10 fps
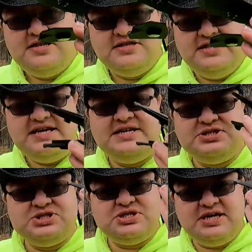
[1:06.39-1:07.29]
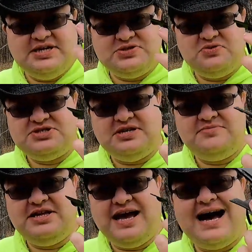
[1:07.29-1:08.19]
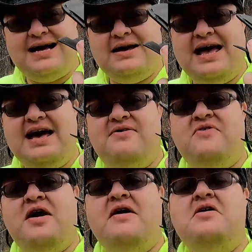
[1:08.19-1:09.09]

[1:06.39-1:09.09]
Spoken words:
This is something I have